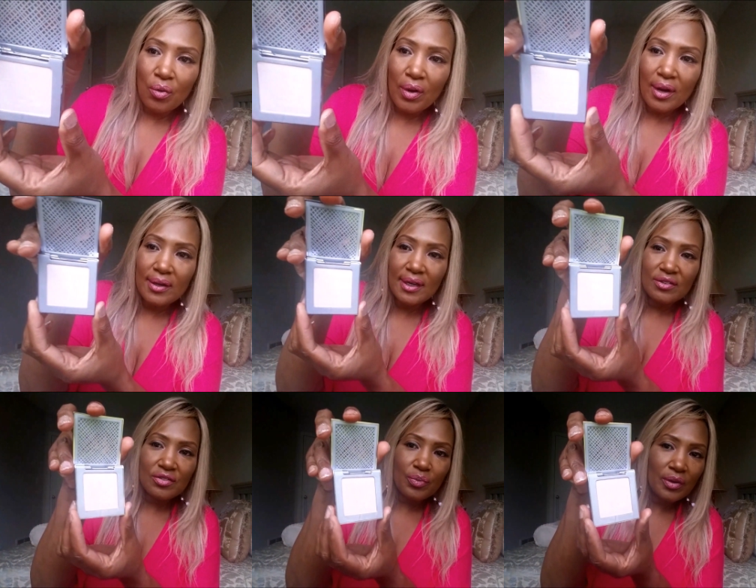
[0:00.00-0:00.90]
Aura, and I
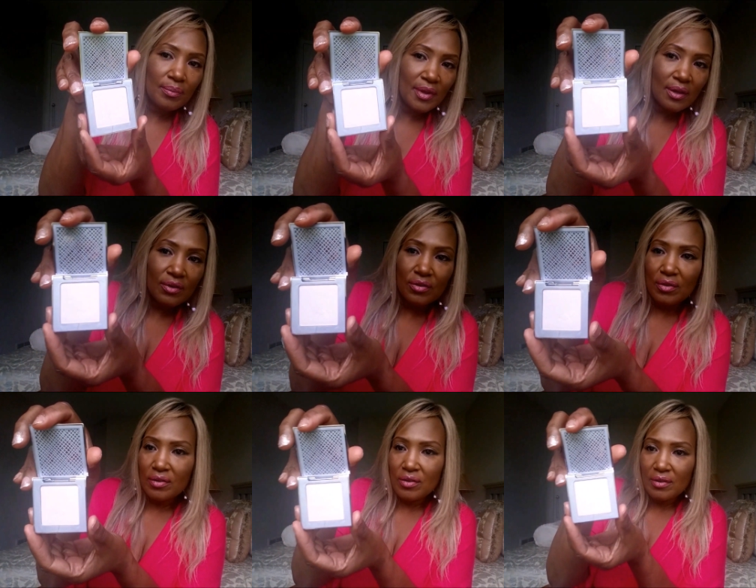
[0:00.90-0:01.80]
just want to make
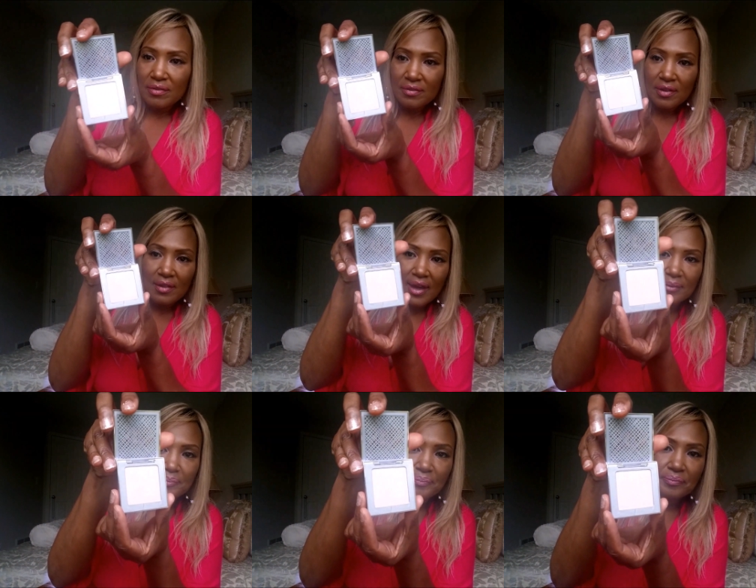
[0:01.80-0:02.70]
sure you can see that,